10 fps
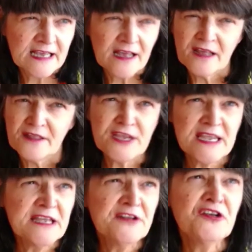the
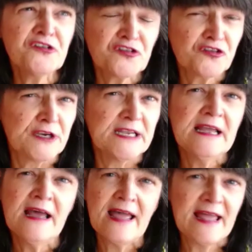industry
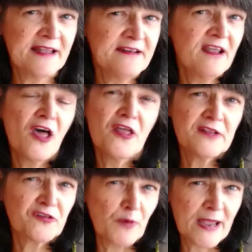and
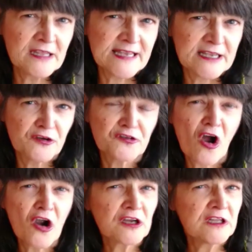its regulators
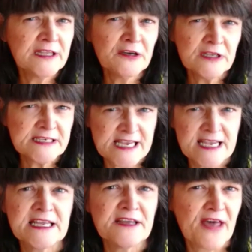are clearly
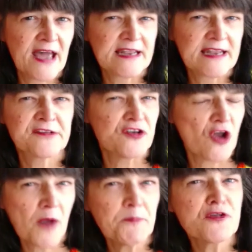taking that as an
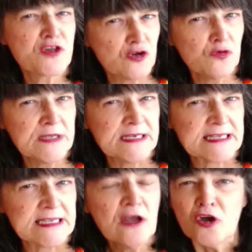opportunity